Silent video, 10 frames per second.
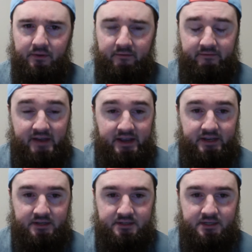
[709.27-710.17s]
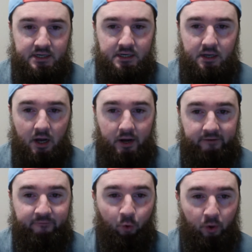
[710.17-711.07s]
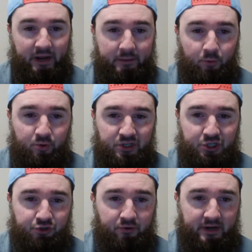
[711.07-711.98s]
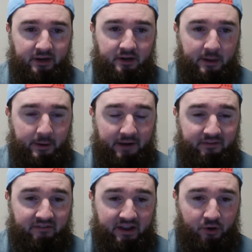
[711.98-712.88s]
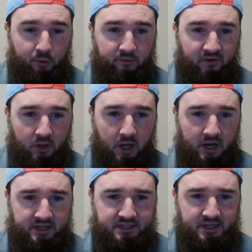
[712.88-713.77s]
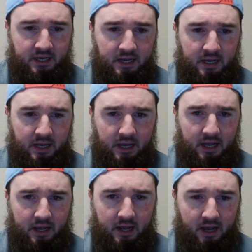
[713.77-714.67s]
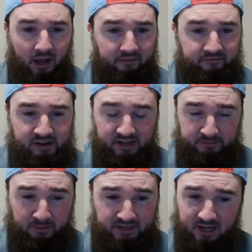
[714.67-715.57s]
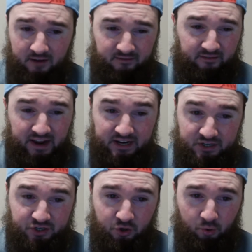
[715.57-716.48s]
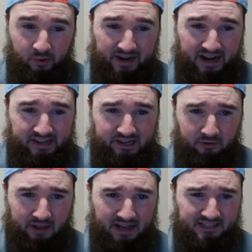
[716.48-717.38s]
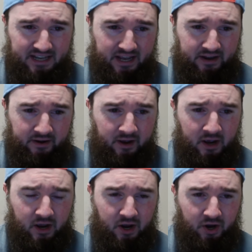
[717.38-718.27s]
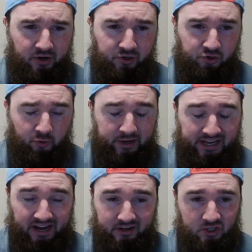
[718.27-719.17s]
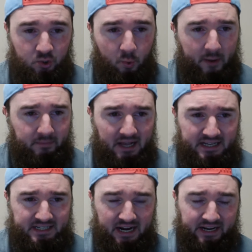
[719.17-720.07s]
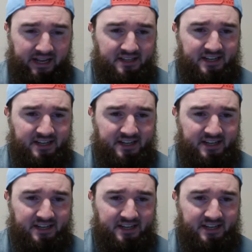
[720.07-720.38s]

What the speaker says: Vegas on a four-game losing streak. Coming off a Vancouver loss. Yeah, it's been tough for Vegas. 2-8 in their last 10. Detroit getting swept last night against